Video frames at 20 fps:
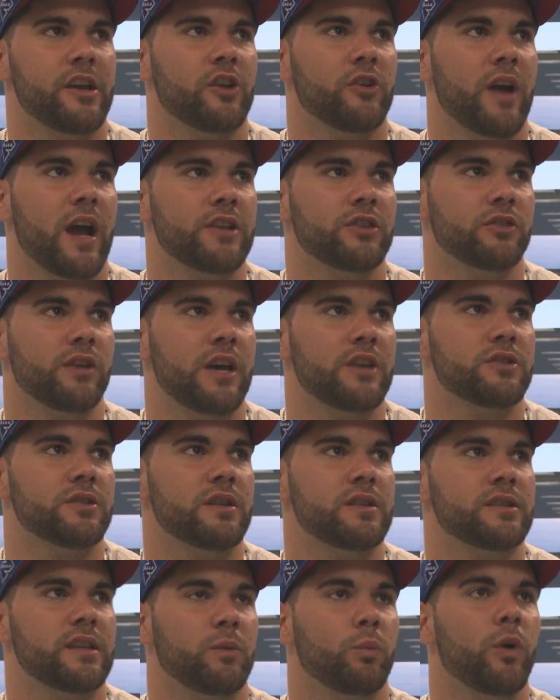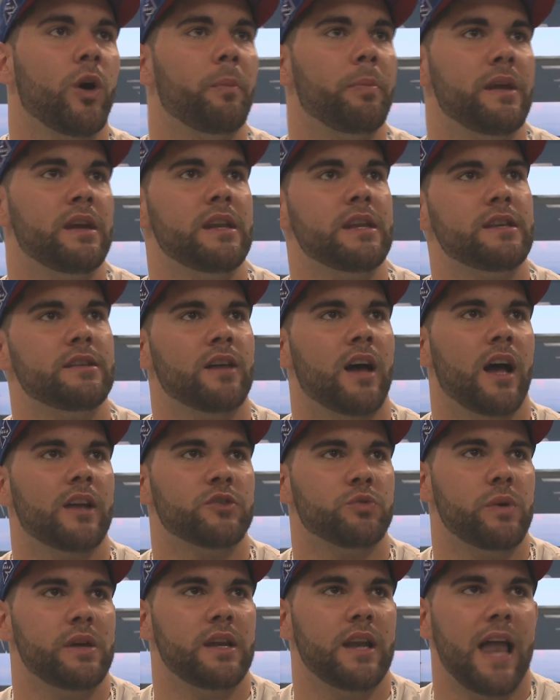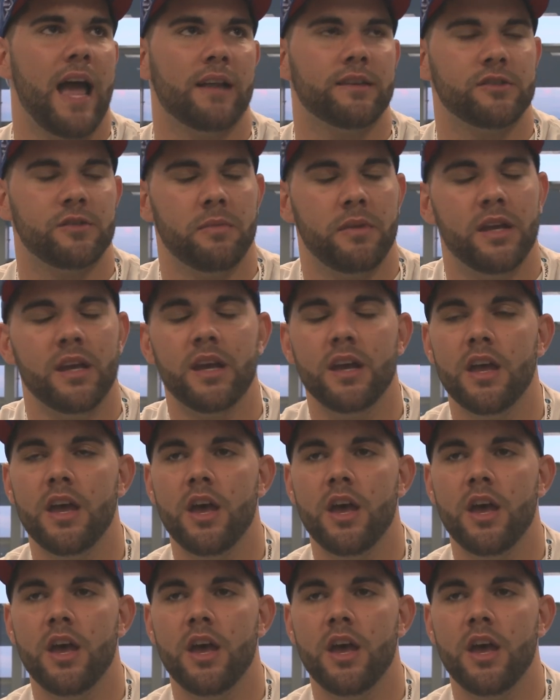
congratulations, and Will Beatty uh, tweeted out to me.